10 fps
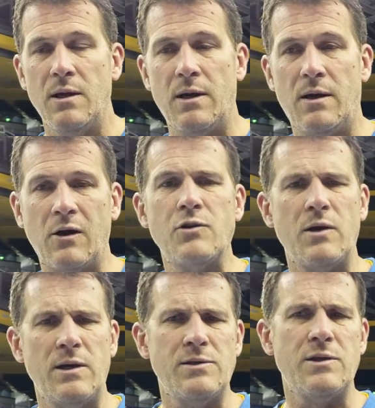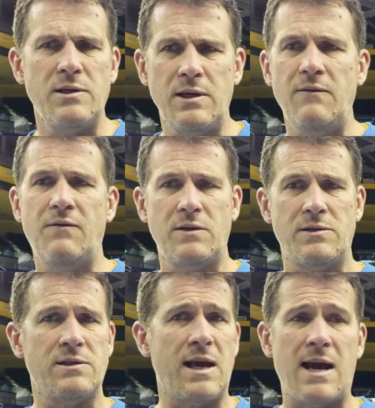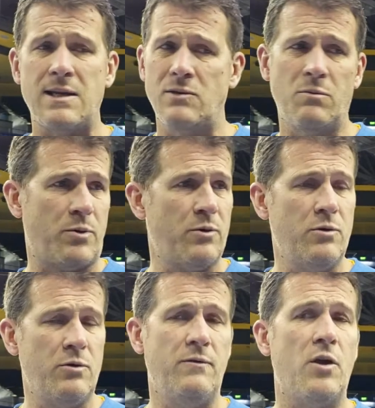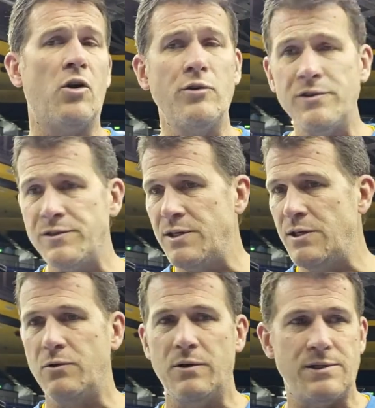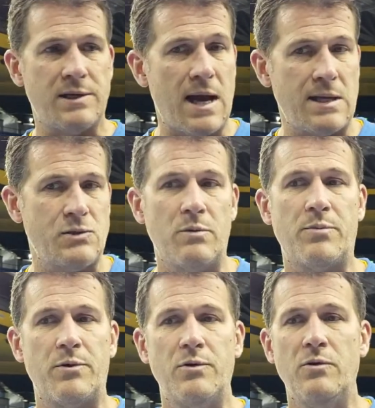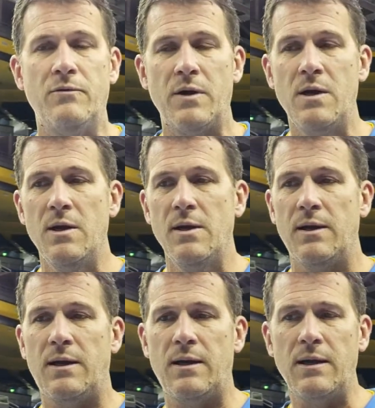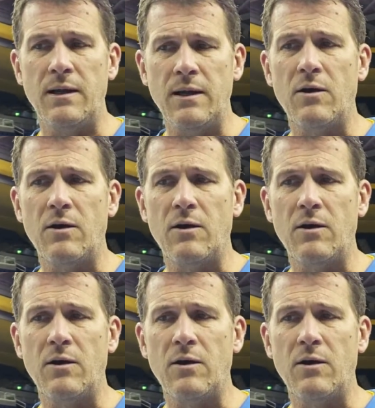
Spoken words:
Our transition defense has got to improve. The urgency to it has got to improve. And then